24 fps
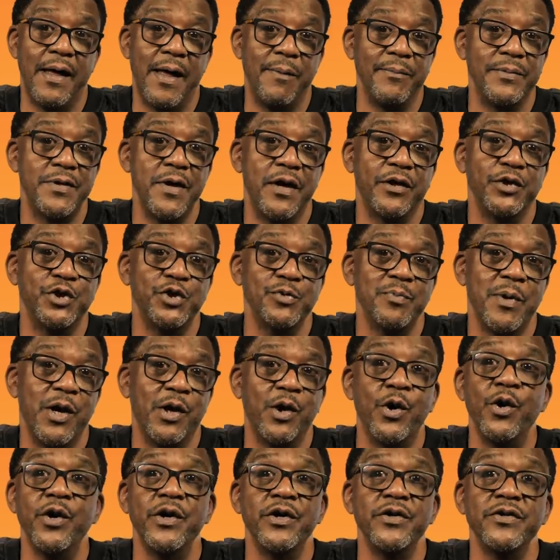I'm talking to my
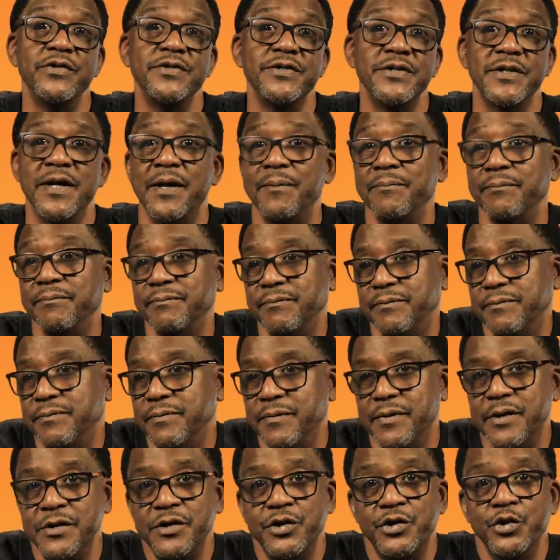lawyers, and I'm
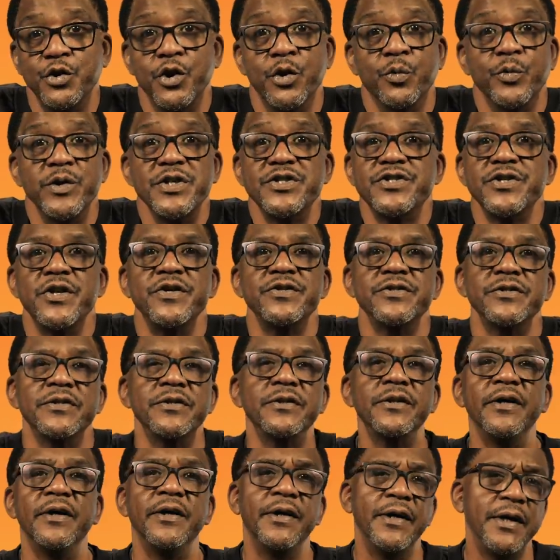doing research,
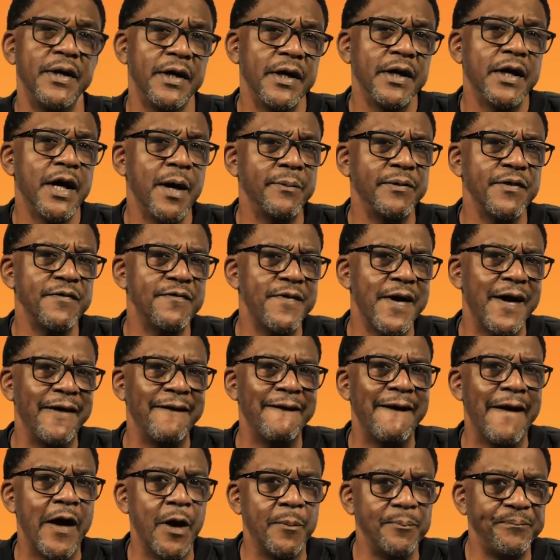and come to
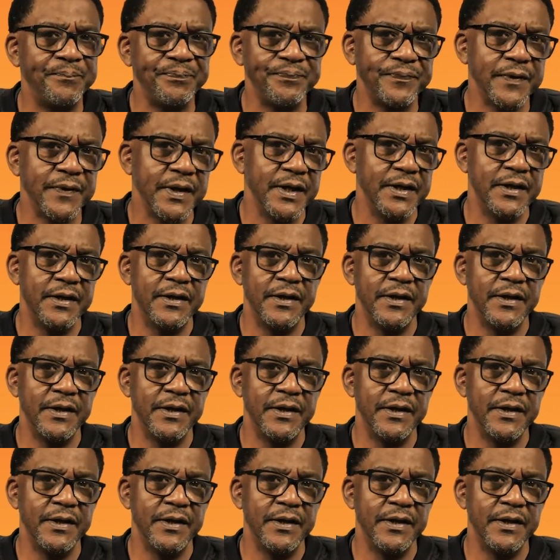find out,